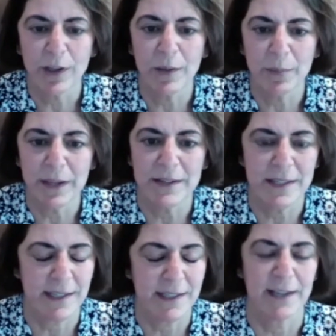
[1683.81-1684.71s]
can be as
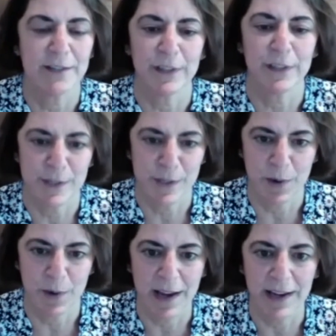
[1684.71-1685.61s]
successful as you
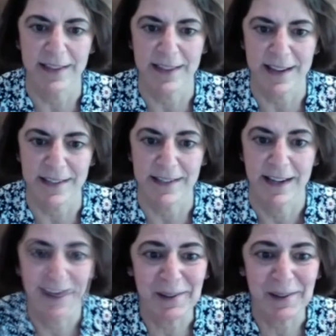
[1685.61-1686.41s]
want at this.